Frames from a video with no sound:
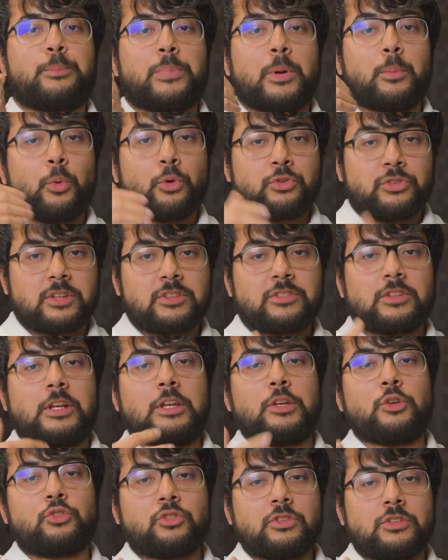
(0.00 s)
proposing
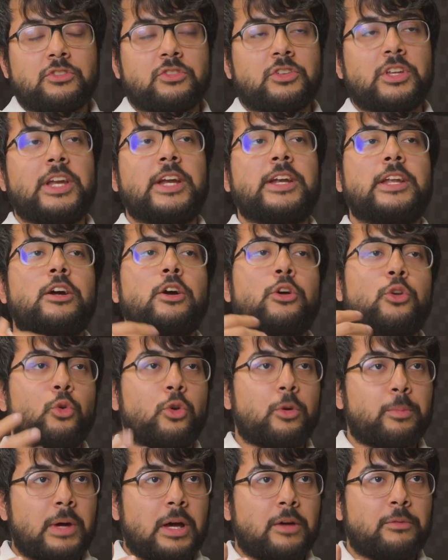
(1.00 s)
solutions, creating a
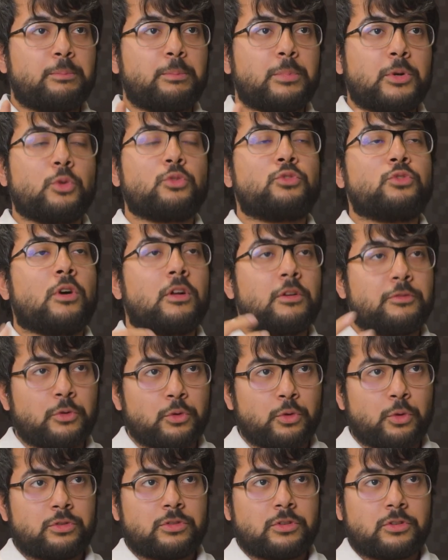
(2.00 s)
roadmap to solve
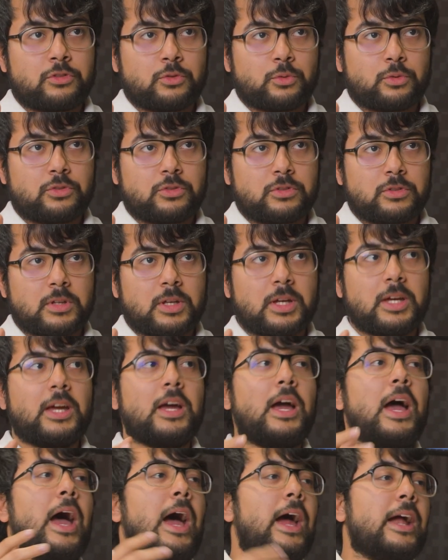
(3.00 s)
for those issues.
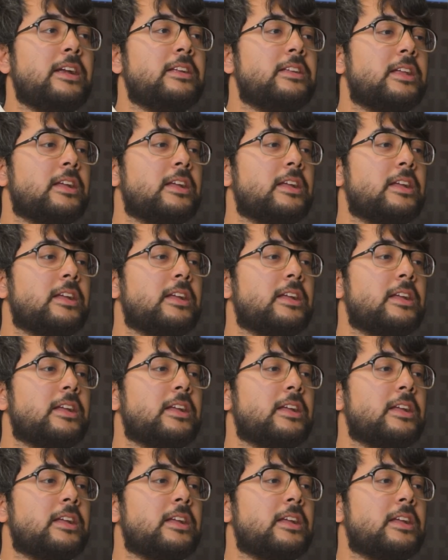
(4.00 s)
And